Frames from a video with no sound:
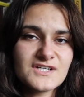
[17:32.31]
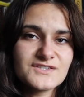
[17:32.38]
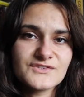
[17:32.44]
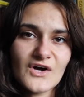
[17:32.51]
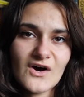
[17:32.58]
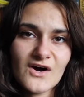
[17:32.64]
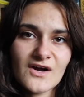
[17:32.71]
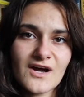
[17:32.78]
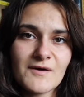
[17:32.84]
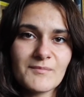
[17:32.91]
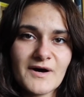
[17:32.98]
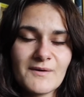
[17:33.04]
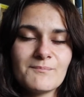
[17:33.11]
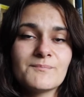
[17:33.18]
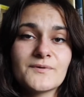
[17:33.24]
and talk
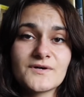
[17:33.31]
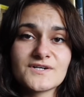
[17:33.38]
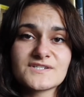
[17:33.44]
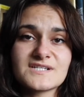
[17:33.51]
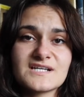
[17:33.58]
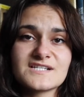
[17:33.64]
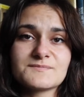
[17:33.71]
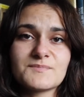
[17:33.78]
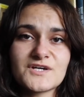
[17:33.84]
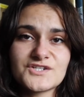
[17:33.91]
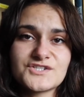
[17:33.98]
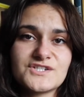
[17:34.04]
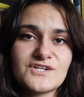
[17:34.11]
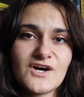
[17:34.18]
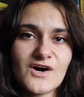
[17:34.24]
about books,
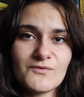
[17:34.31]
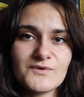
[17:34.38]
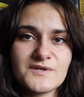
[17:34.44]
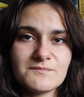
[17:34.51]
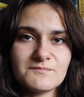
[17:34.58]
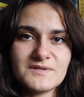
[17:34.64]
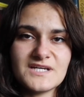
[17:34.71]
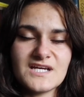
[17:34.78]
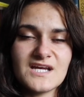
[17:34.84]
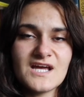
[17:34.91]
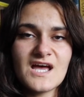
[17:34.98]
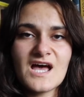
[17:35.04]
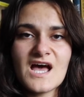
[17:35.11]
especially not with me.